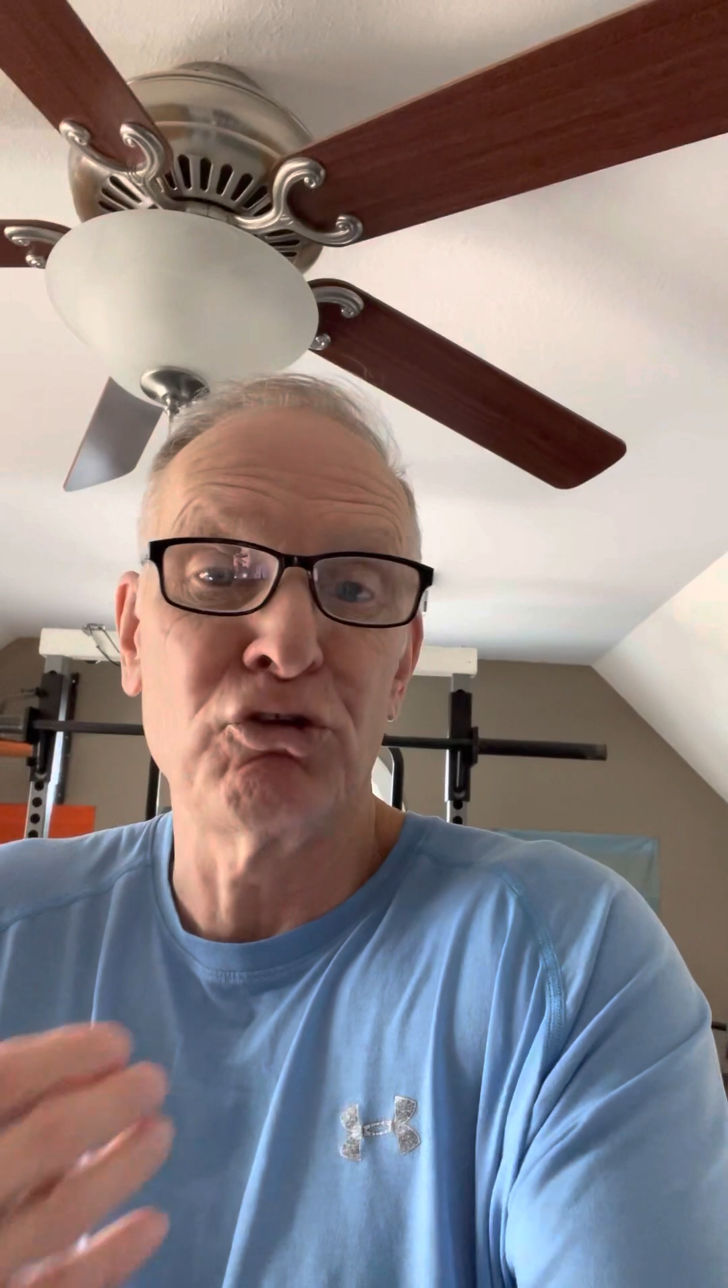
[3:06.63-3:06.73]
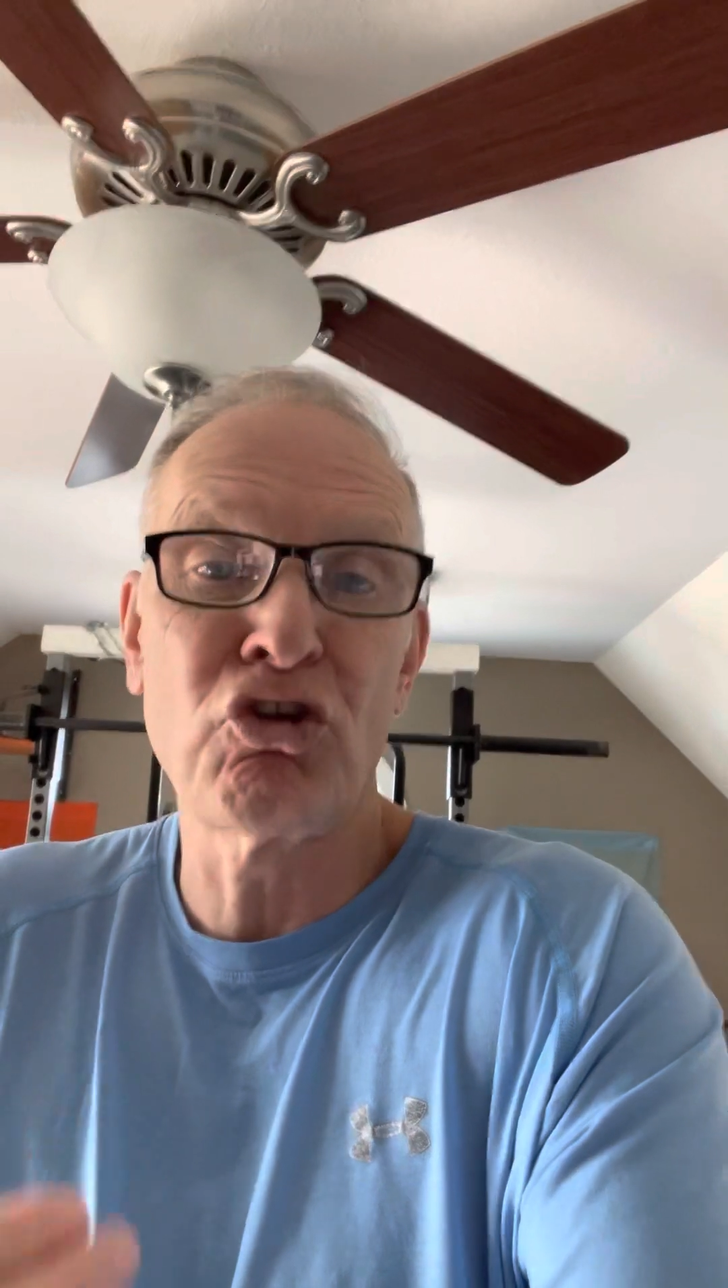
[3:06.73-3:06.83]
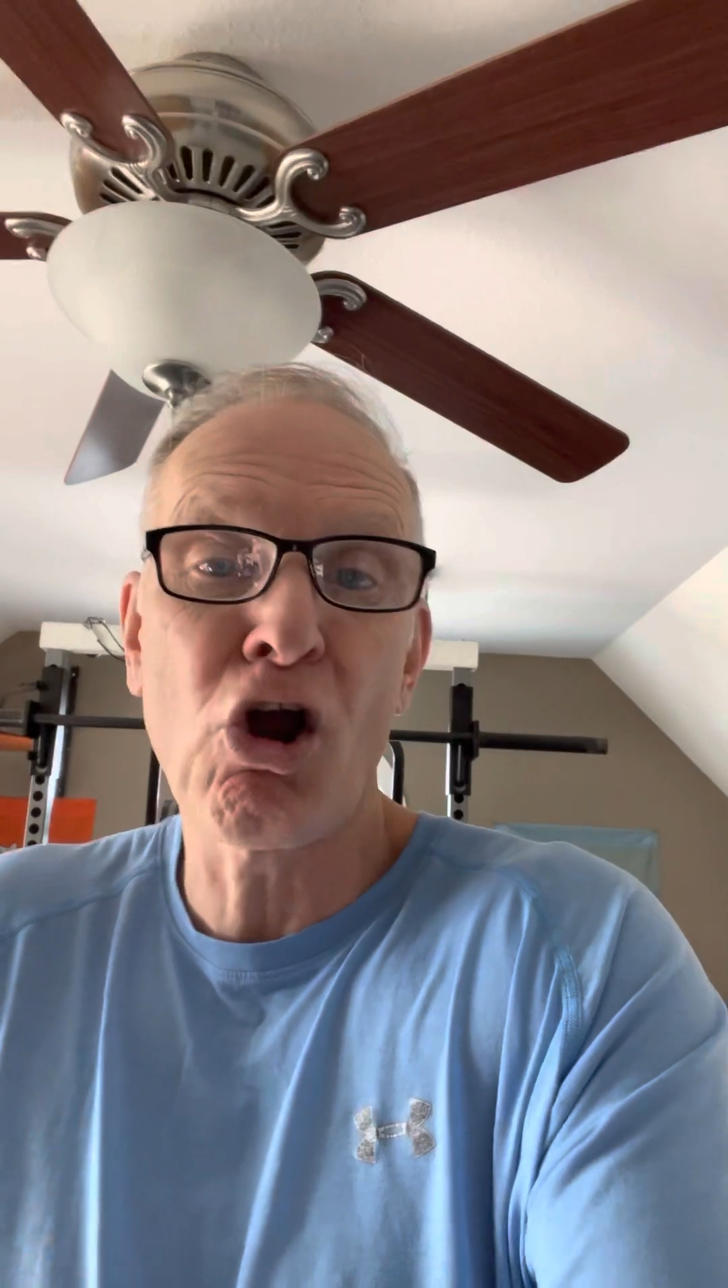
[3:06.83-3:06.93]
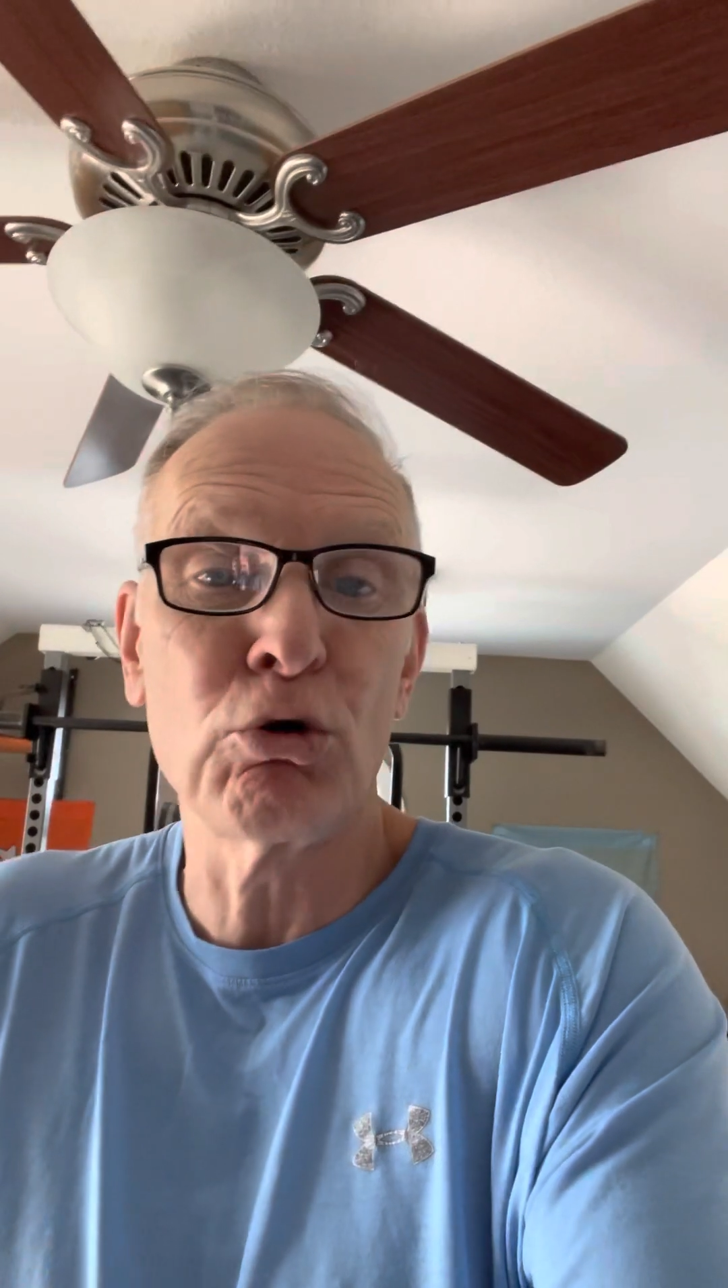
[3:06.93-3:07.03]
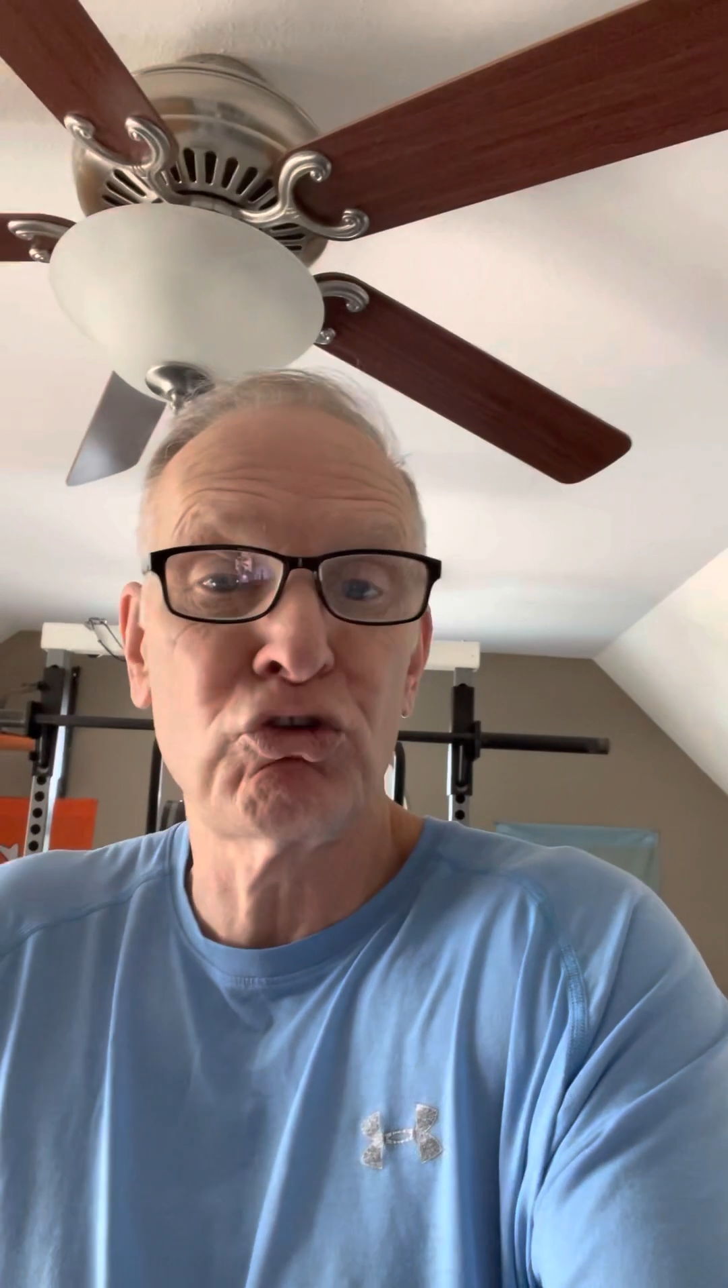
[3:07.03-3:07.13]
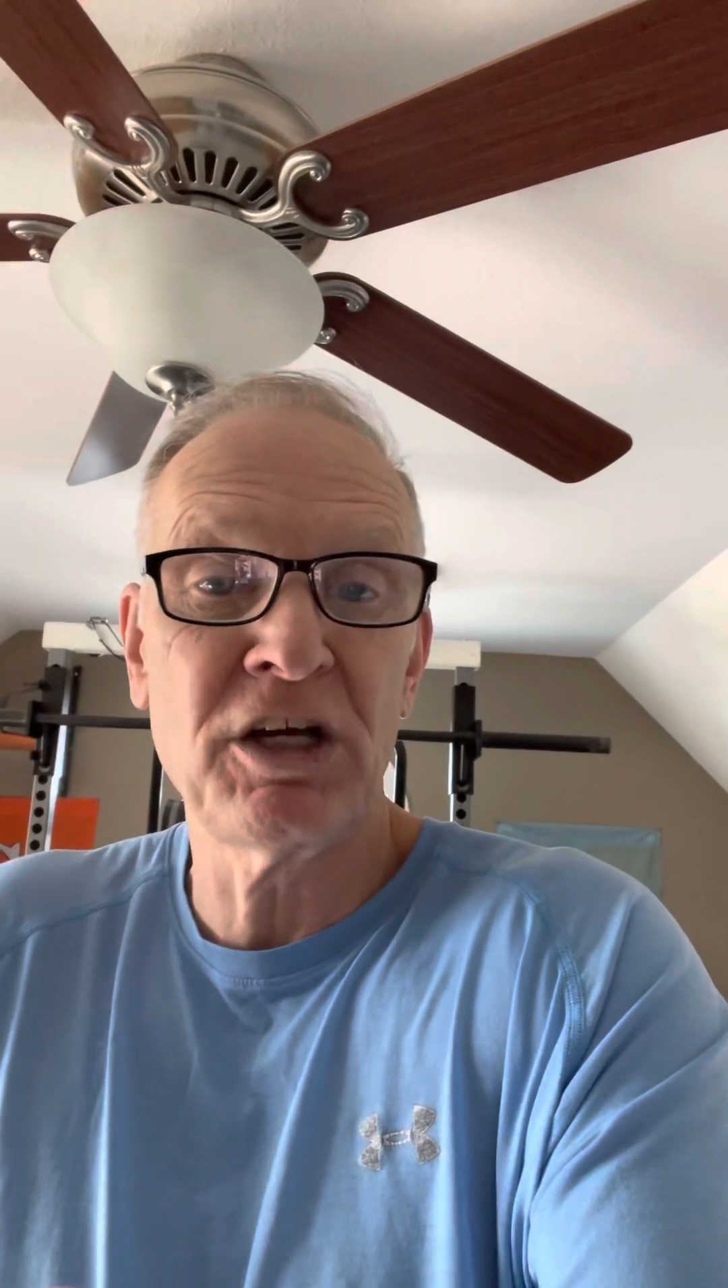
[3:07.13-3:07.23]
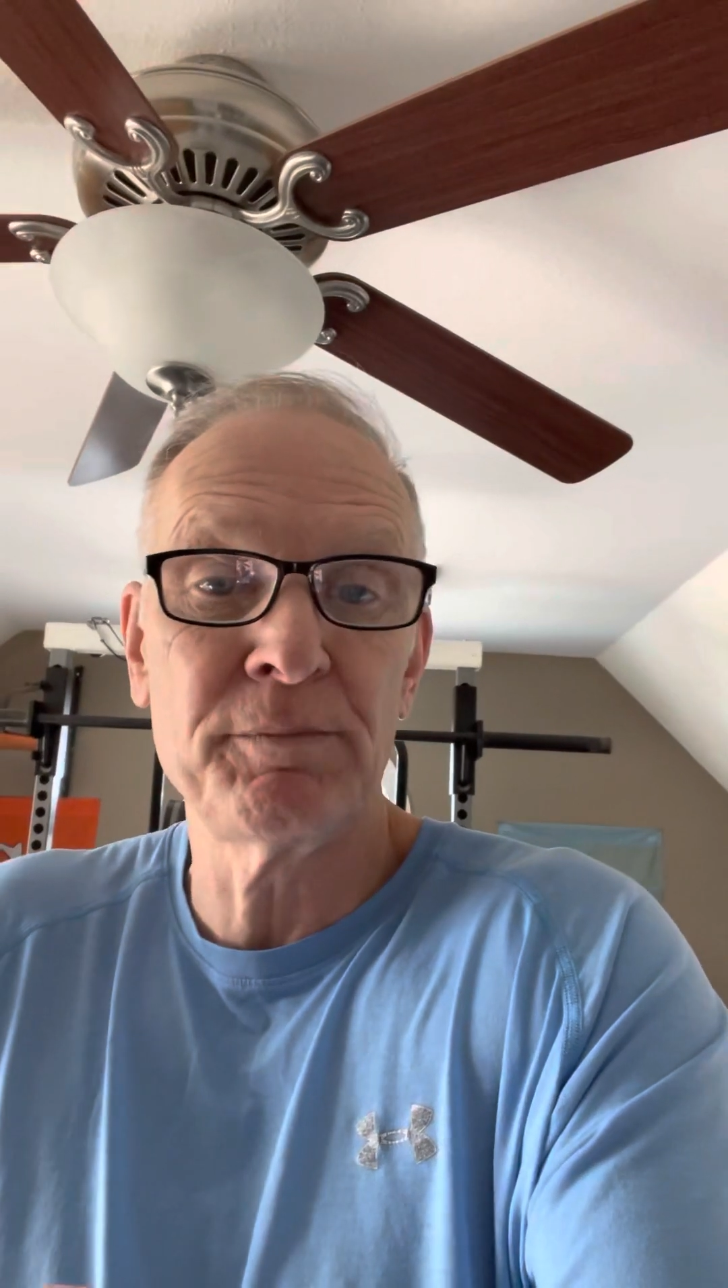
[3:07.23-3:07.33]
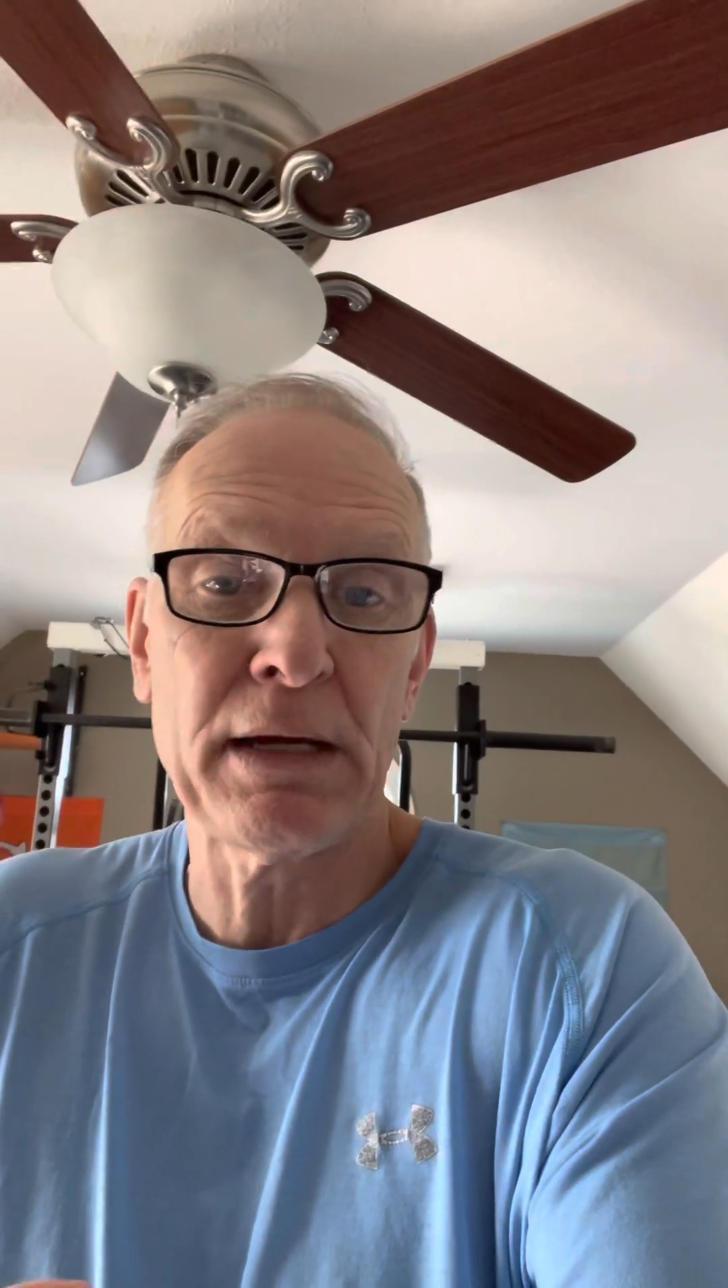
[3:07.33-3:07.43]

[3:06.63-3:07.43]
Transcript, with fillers: jungle gym.